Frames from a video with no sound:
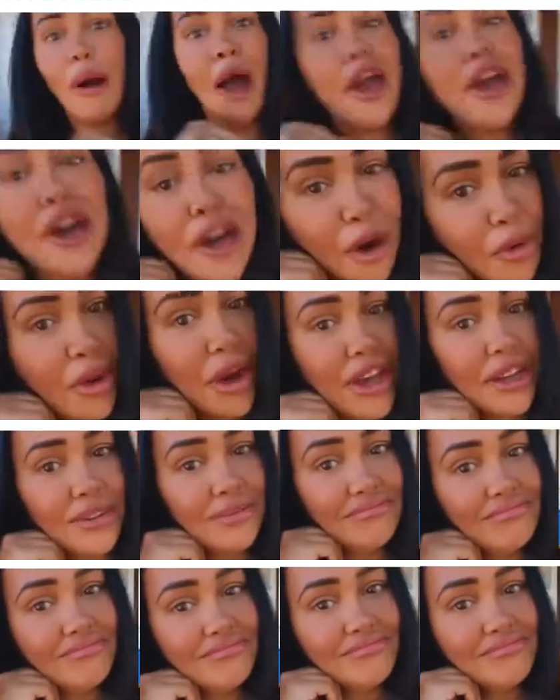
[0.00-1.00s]
I going to
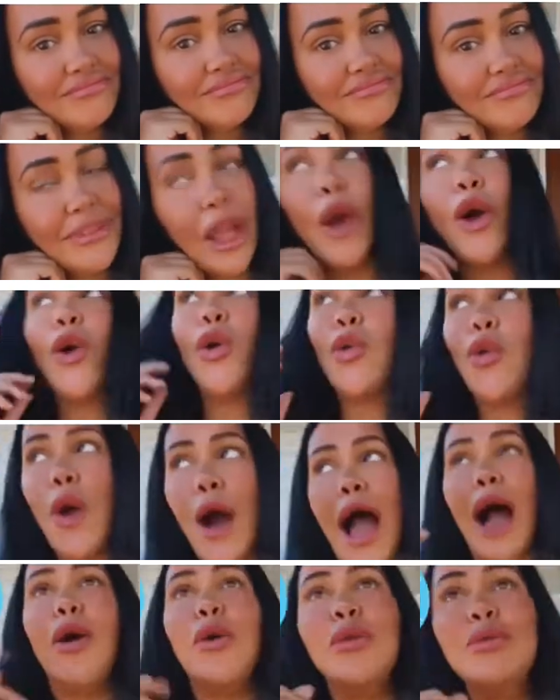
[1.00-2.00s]
win?
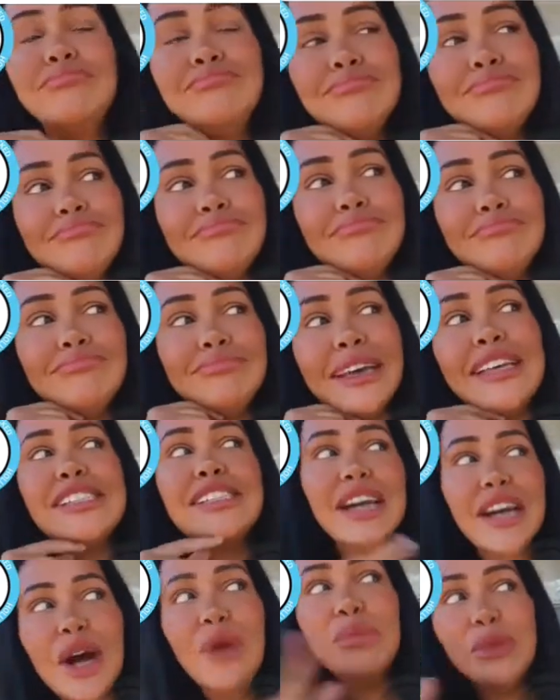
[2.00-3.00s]
Wow, is
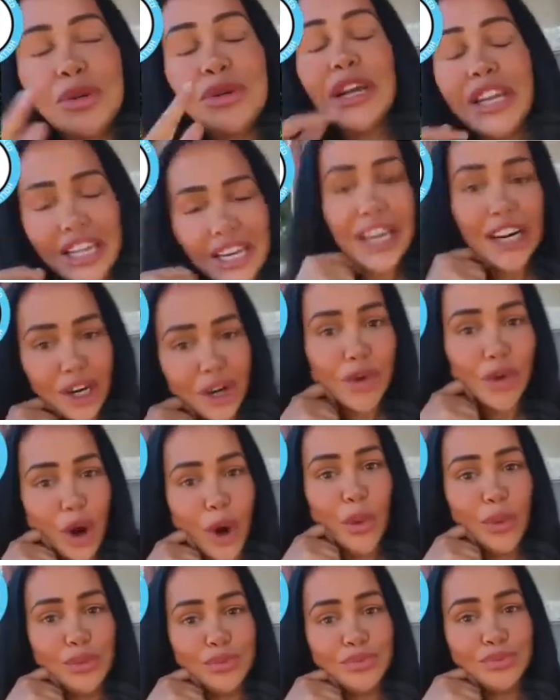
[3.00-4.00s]
the community going to
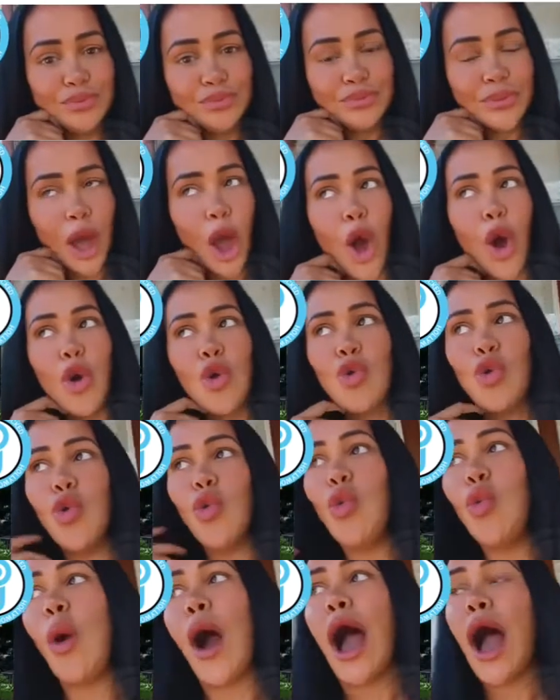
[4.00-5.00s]
grow?
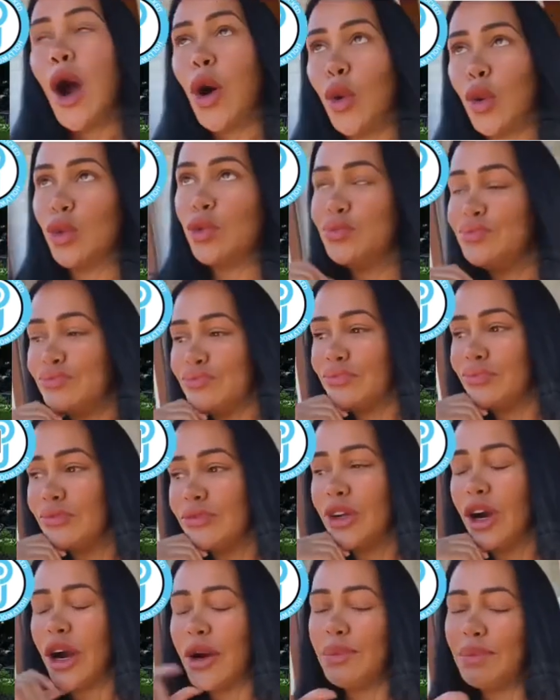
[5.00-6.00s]
Wow,
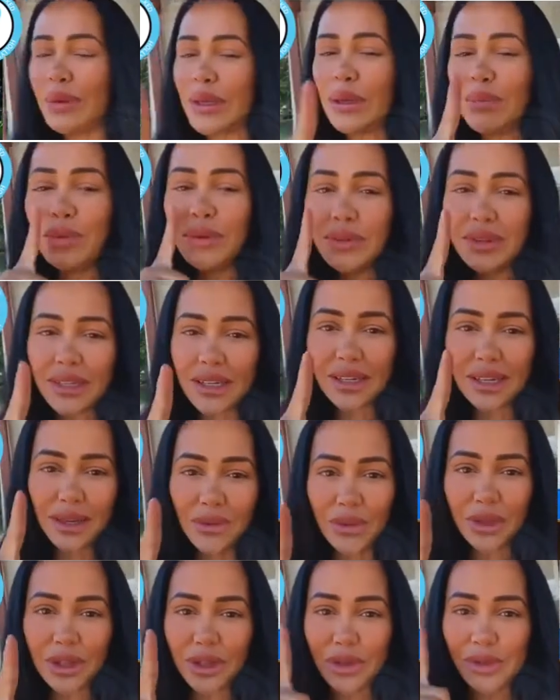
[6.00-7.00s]
are people
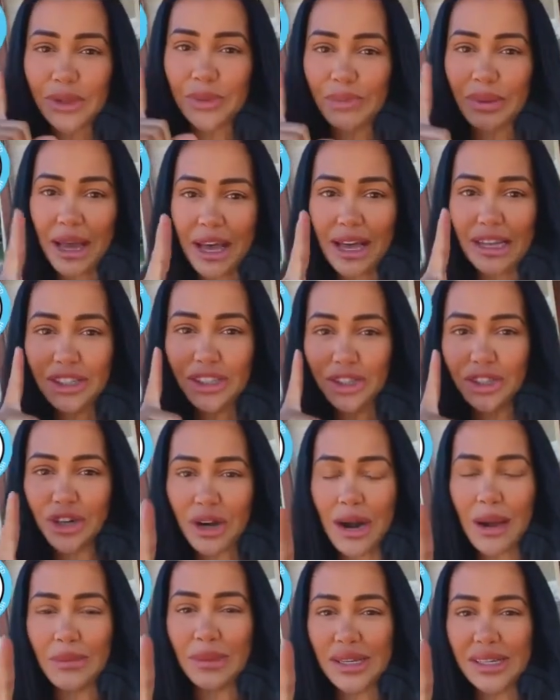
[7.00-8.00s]
dealing with those past
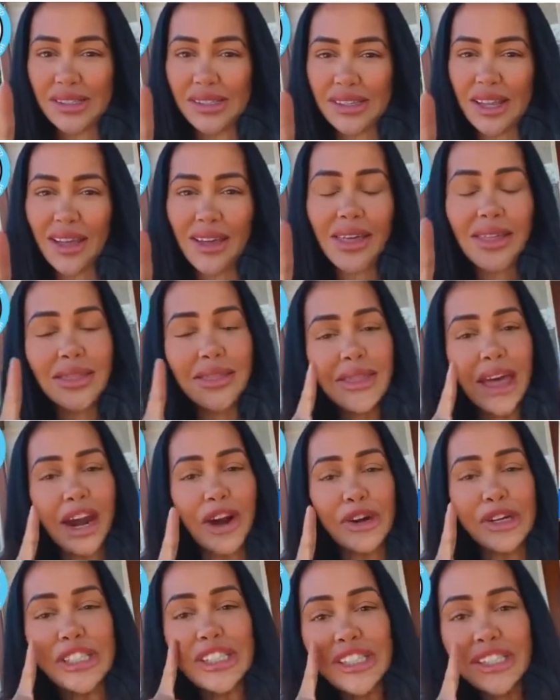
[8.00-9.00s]
traumas that
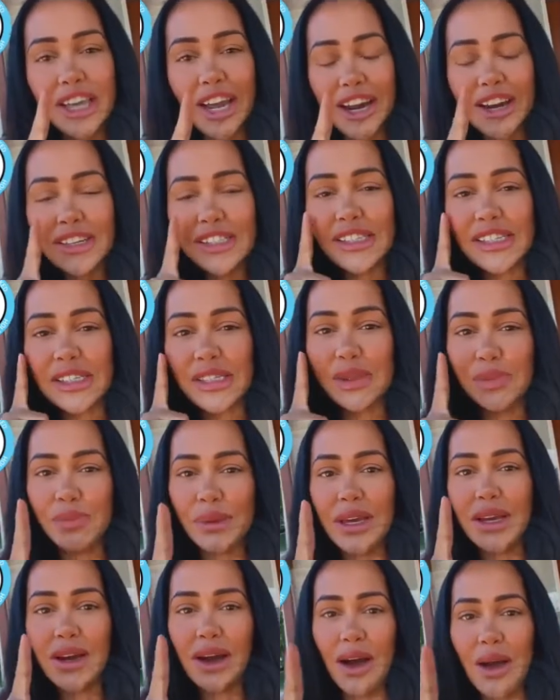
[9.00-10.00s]
are scared to
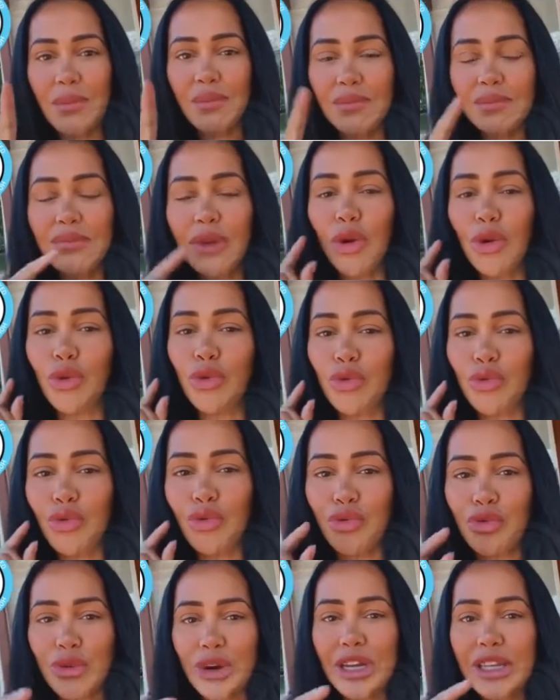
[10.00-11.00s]
speak up
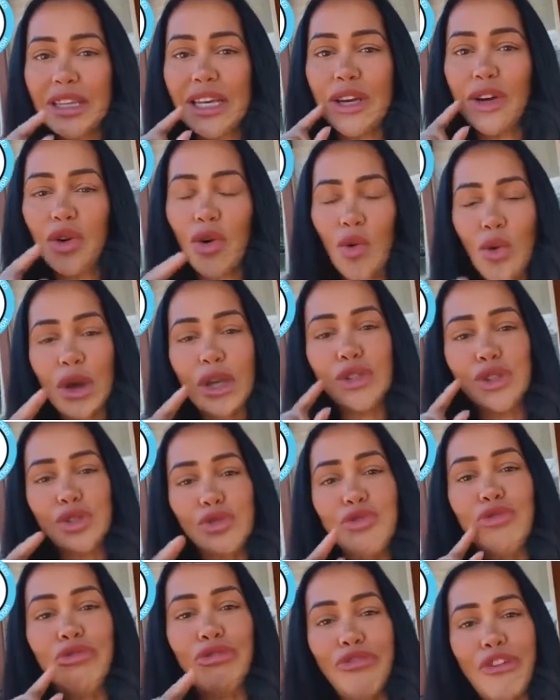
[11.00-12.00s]
really going
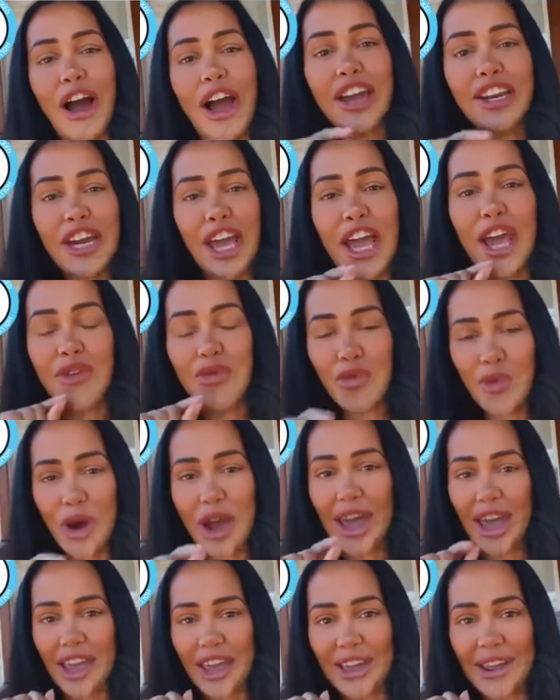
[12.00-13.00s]
to find a
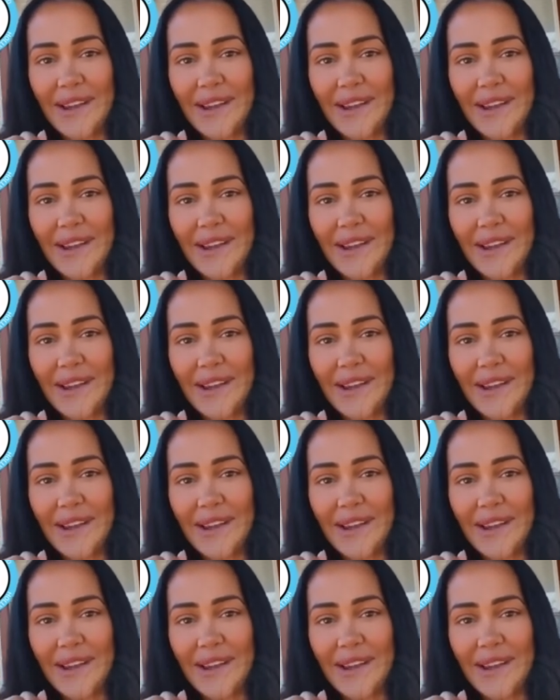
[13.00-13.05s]
way